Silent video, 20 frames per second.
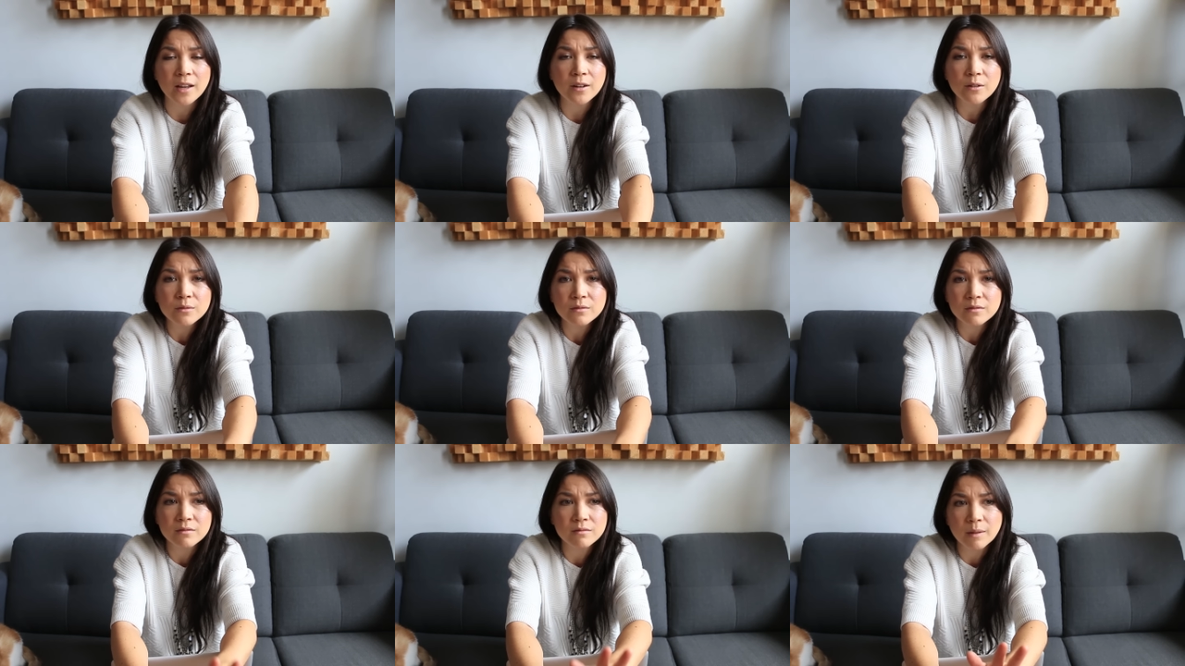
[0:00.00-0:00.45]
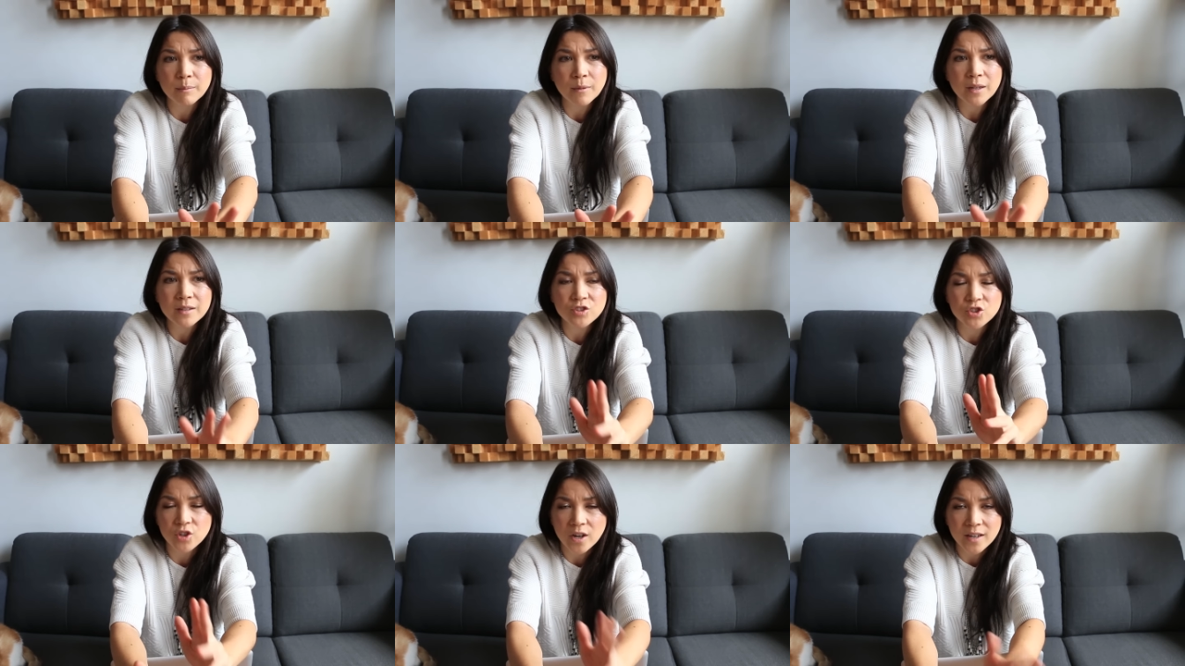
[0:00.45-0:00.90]
I'm
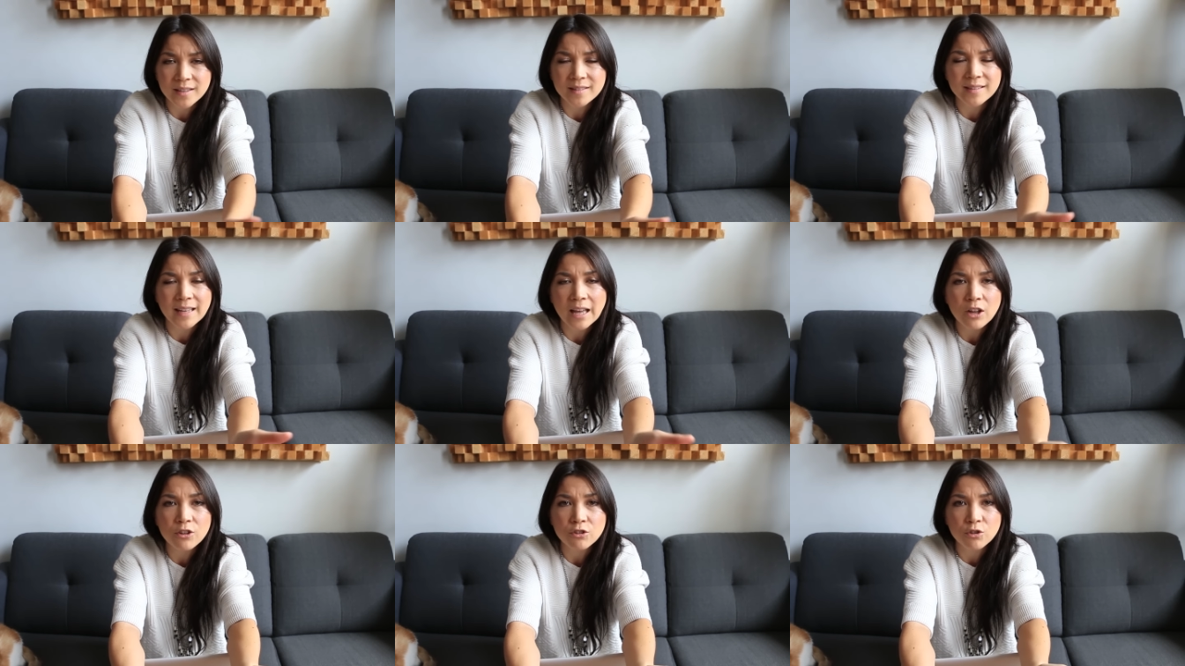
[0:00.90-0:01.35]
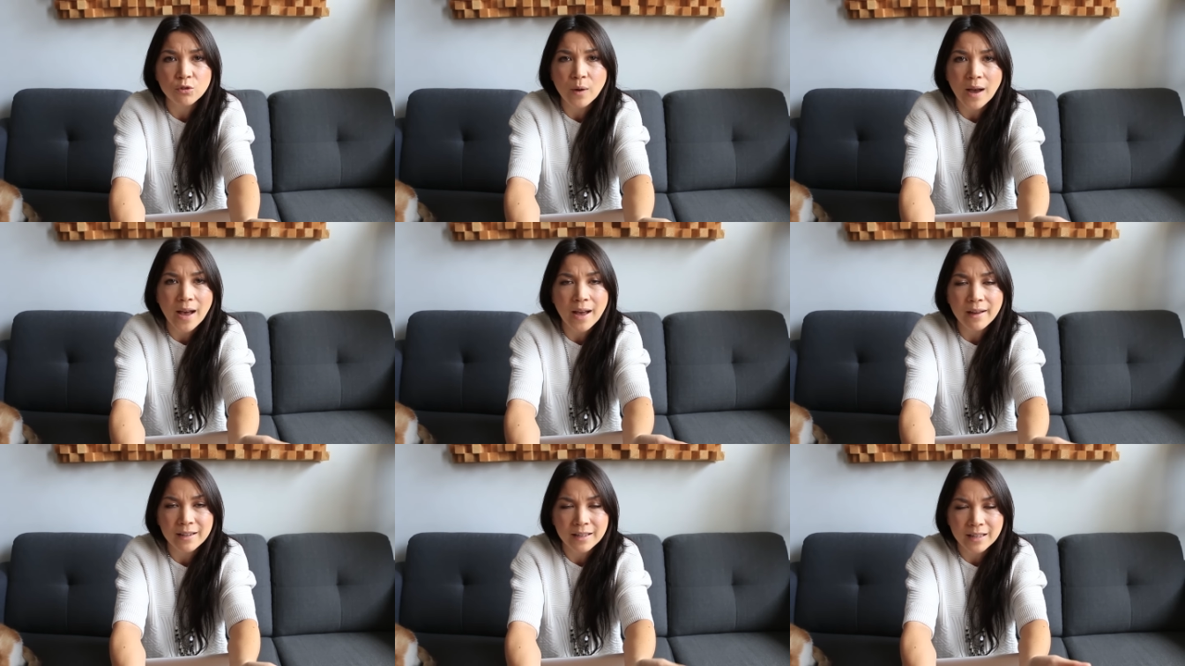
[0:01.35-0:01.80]
not trying to tell you
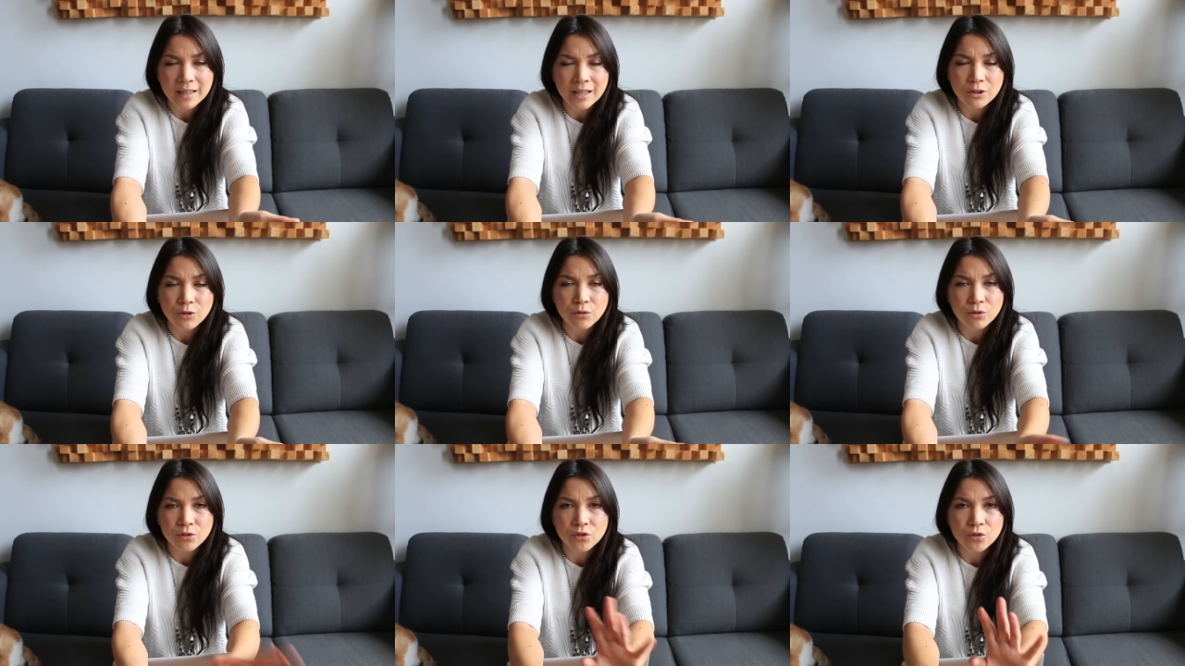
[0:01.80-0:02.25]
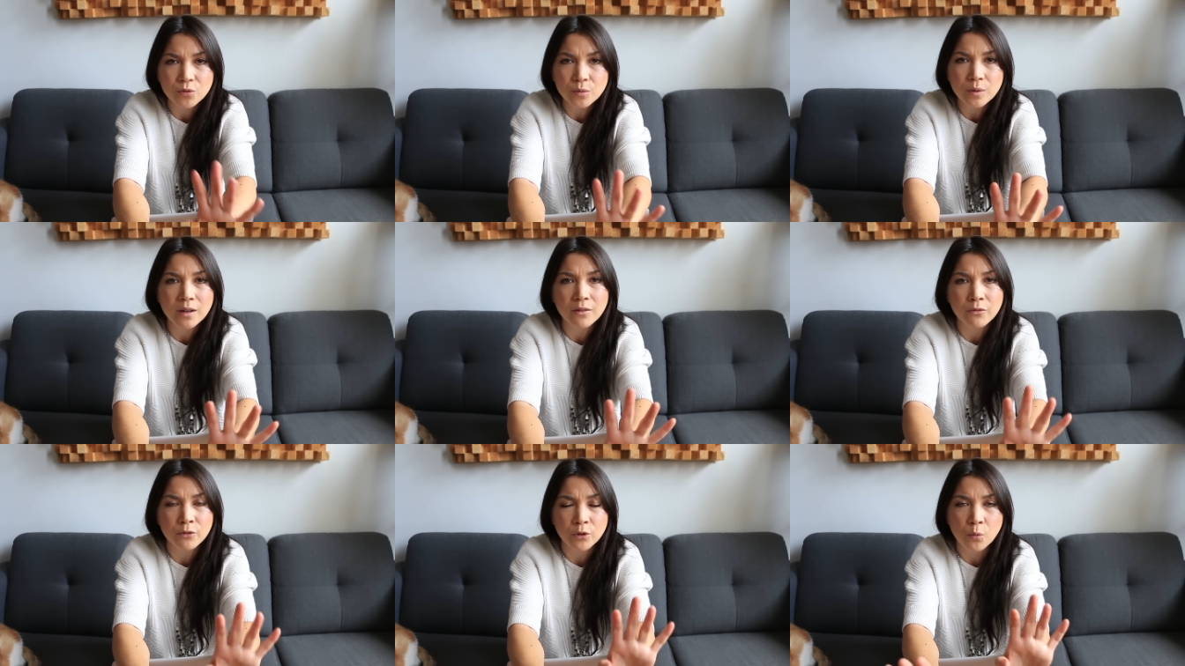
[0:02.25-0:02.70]
how to eat. You can do
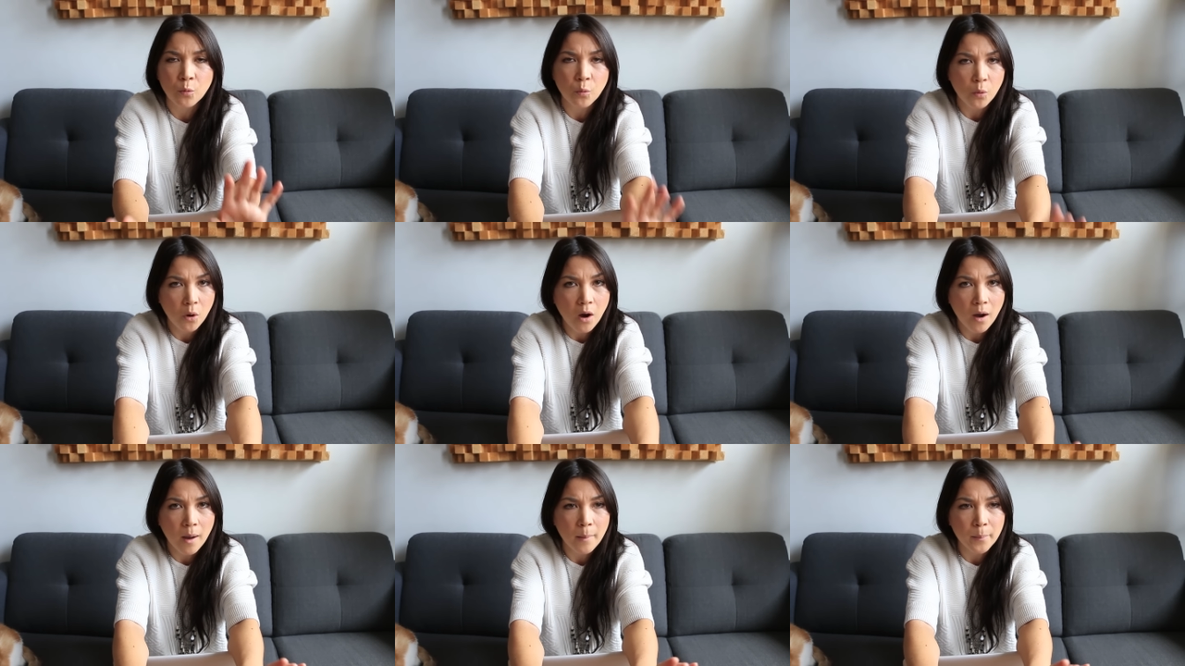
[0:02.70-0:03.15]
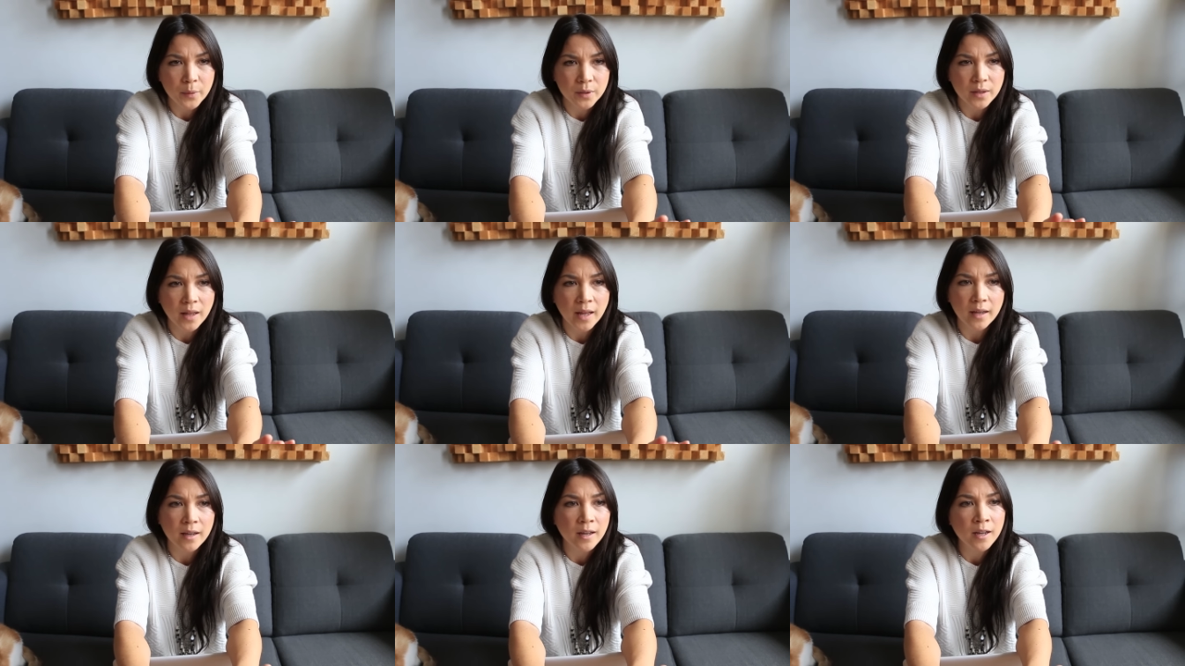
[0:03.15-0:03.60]
whatever you want,
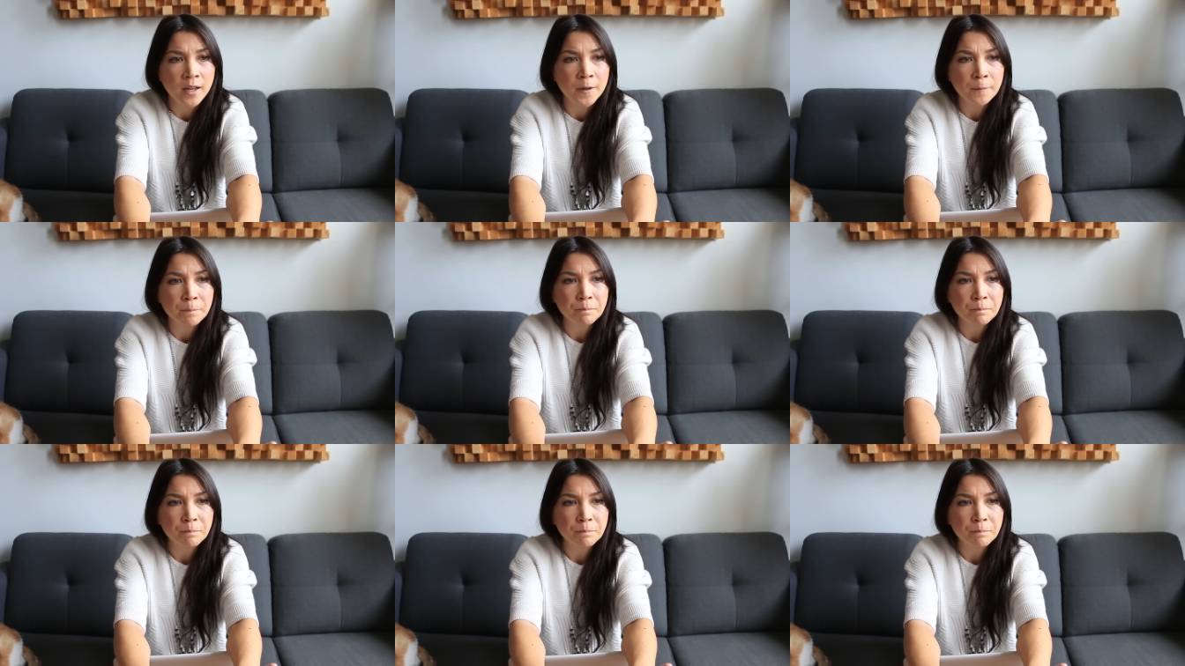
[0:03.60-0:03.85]
but like,